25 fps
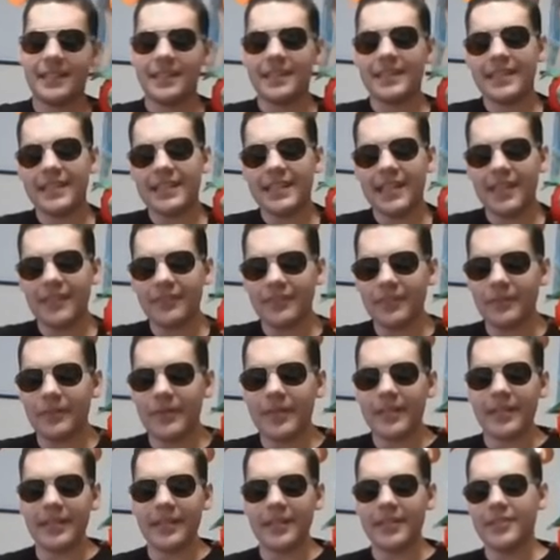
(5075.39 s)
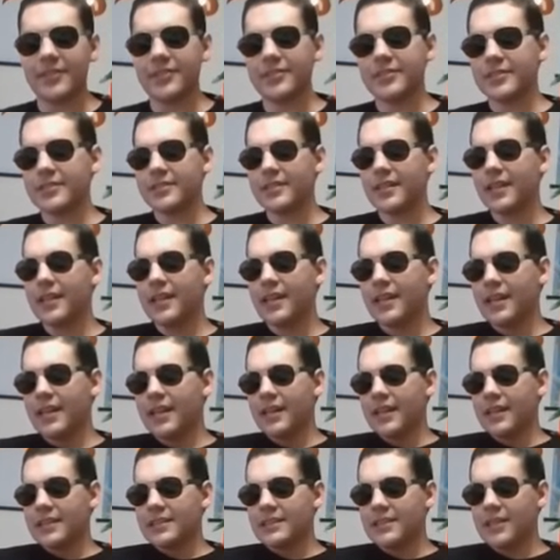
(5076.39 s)
thing that everybody knows.
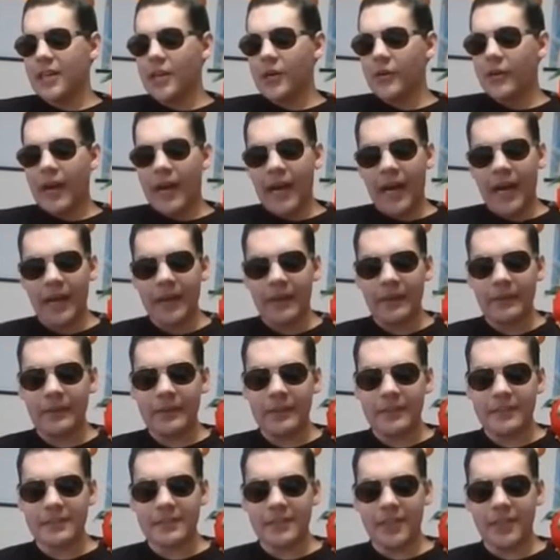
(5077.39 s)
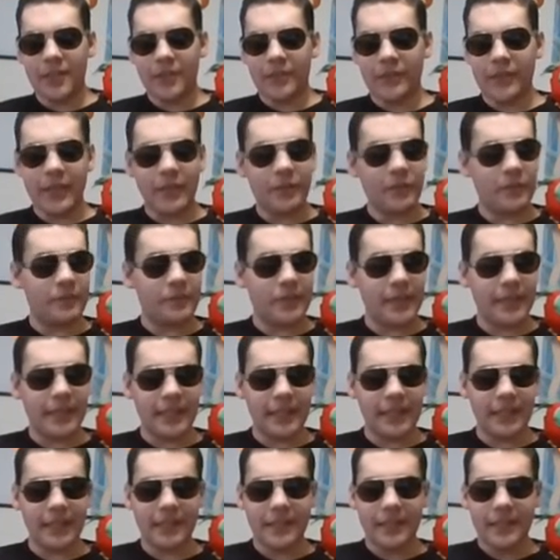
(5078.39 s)
So I so it would
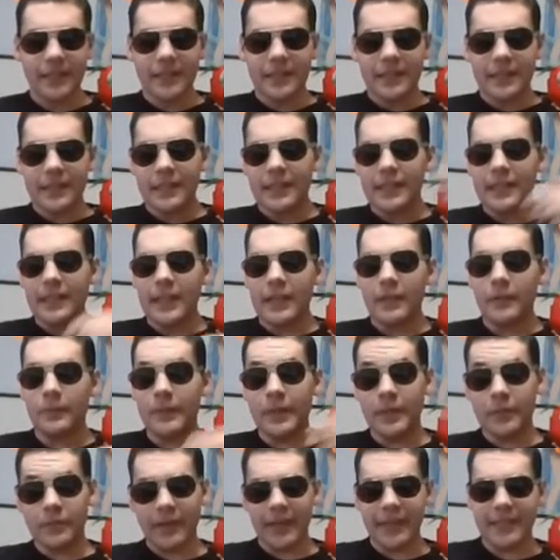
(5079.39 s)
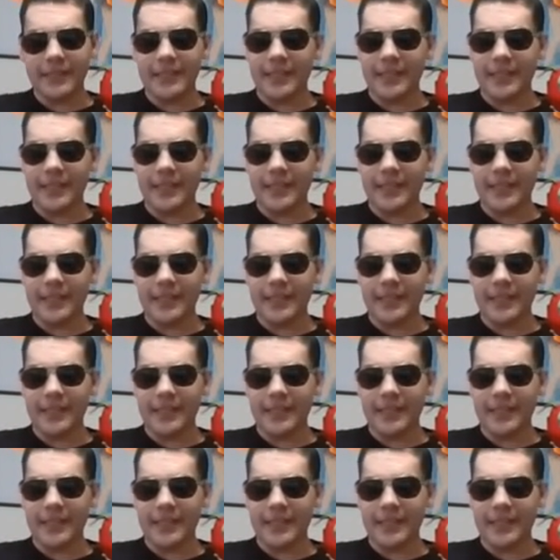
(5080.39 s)
be it'd be crazy